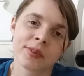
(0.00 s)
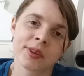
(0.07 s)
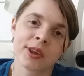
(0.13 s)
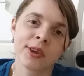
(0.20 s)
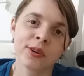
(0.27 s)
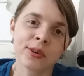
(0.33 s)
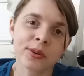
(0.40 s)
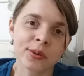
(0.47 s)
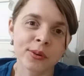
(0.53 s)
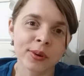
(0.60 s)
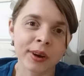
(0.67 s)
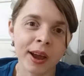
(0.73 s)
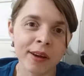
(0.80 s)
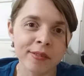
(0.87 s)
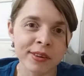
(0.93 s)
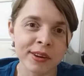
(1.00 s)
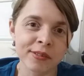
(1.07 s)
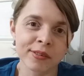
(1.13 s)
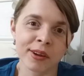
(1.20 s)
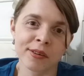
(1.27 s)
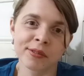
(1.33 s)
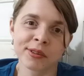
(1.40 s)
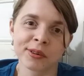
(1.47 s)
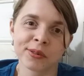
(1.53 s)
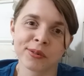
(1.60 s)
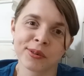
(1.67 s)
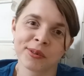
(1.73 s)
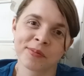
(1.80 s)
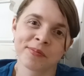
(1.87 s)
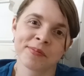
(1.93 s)
Thank you and have a lovely
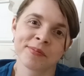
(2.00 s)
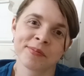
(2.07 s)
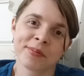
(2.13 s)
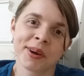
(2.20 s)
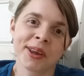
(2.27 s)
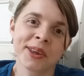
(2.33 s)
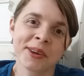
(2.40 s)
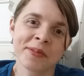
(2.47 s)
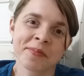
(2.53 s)
afternoon. Bye.